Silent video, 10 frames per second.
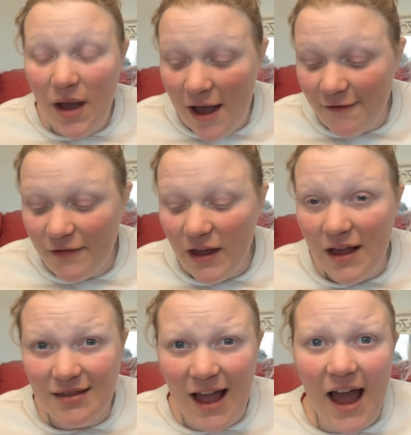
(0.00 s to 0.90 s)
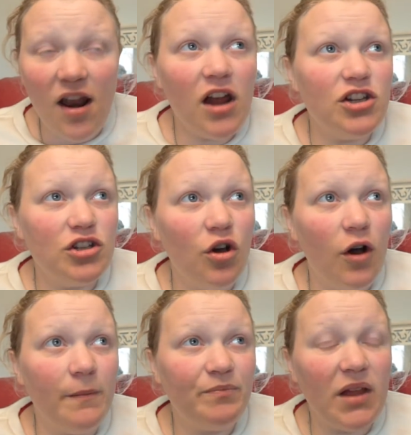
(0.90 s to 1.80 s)
have that. And I just
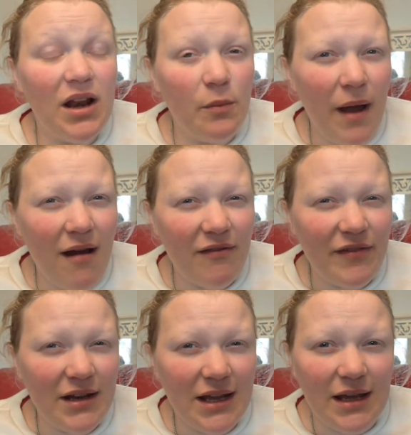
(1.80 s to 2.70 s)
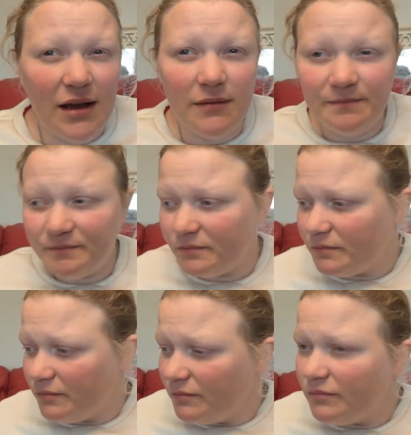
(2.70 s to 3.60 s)
got a little paraffin heater,
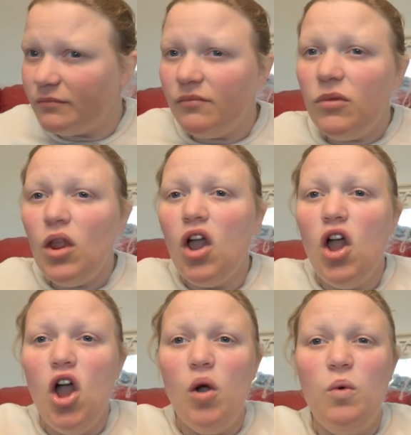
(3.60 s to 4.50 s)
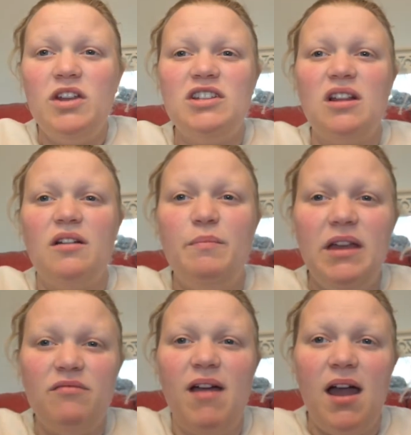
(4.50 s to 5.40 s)
which is like a
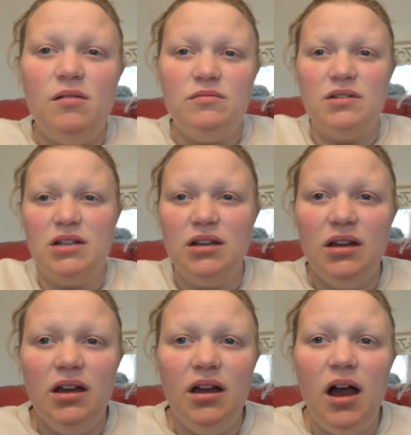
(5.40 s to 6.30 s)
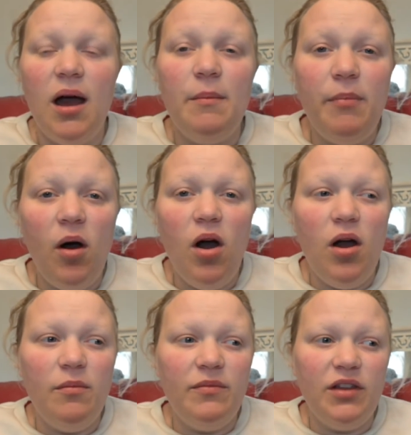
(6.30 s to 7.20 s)
big round
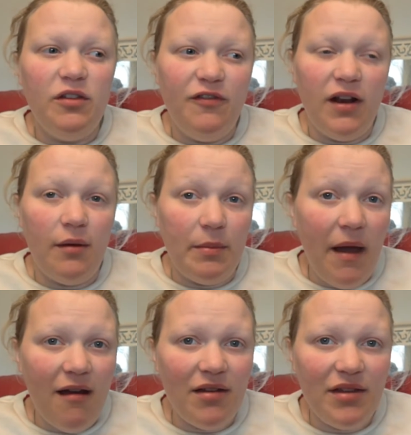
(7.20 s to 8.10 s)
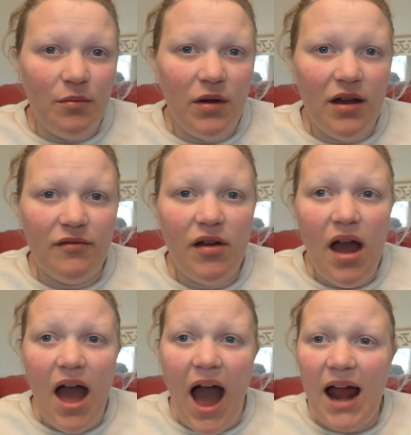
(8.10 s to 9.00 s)
bottom that you fill up the paraffin with,
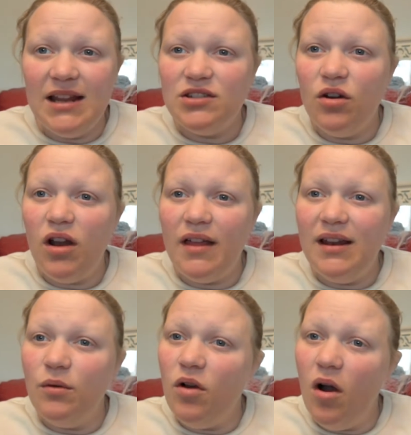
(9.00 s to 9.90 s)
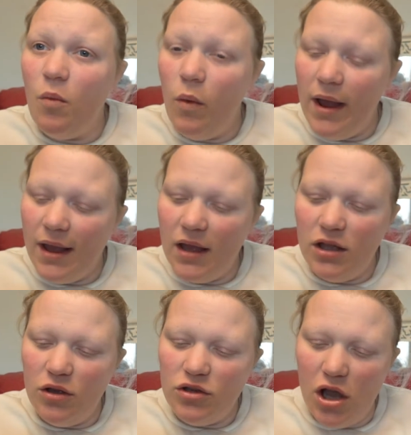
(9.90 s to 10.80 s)
and it's got like a little cotton wick,
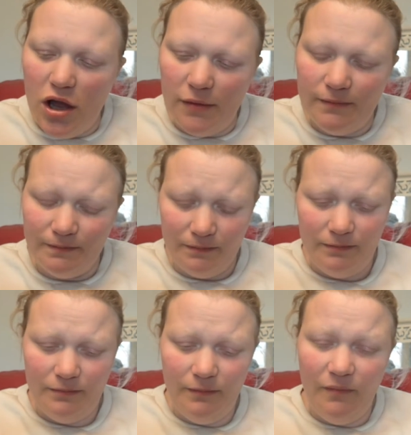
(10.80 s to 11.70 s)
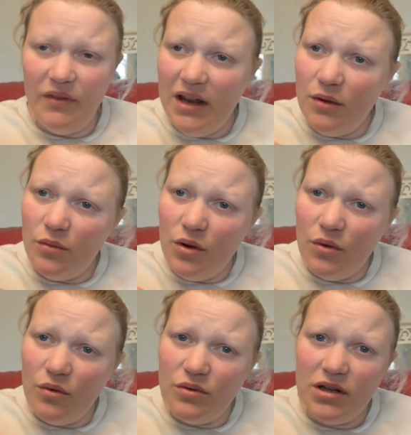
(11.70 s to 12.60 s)
and you turn the little
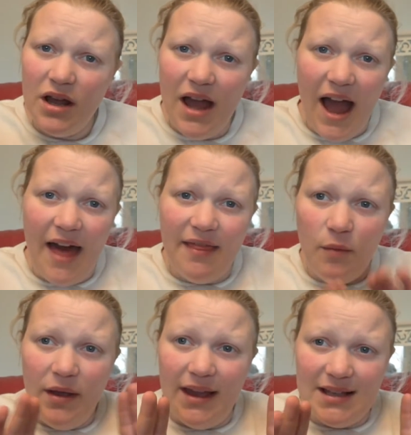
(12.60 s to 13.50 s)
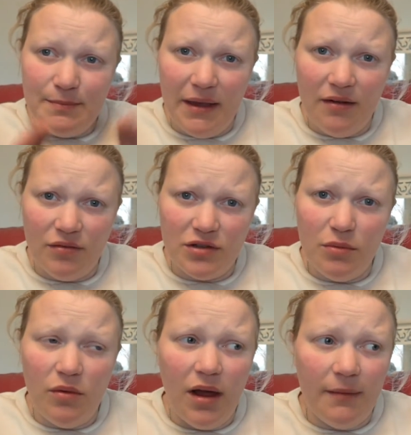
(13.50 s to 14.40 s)
cord and the wick gets bigger or
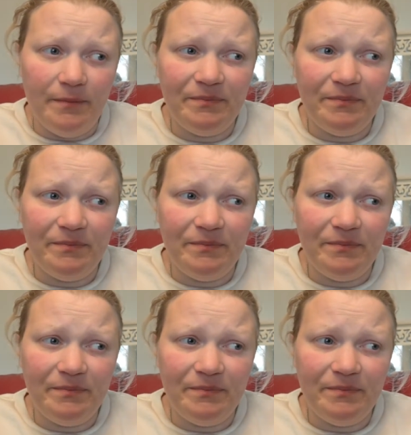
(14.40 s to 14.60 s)
smaller